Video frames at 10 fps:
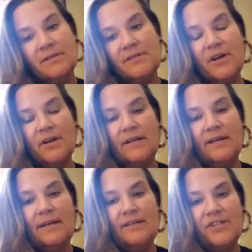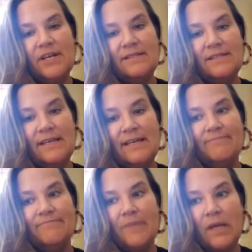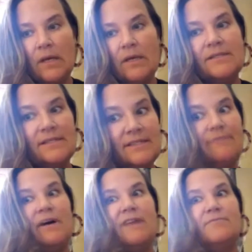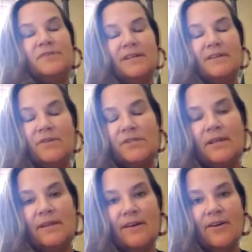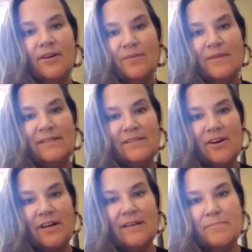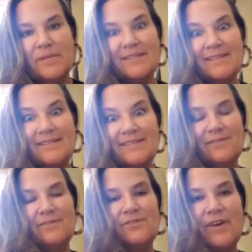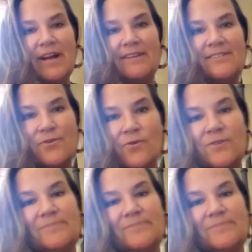It's targeted at Gen Z, 65% of which I think are going to be starting businesses straight out of school.